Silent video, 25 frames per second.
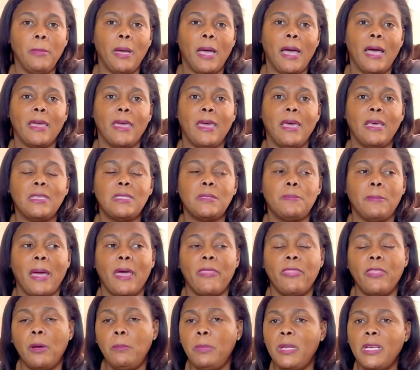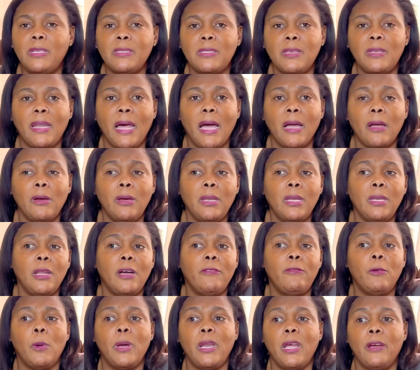I guess my thumbnails are not good enough
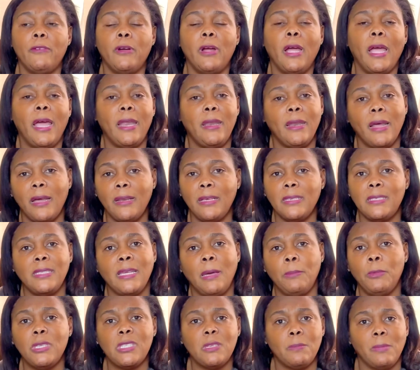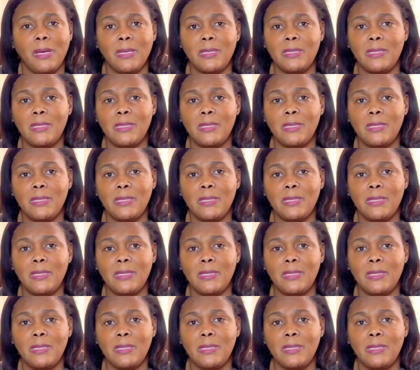or whatever. And honestly, I'm using my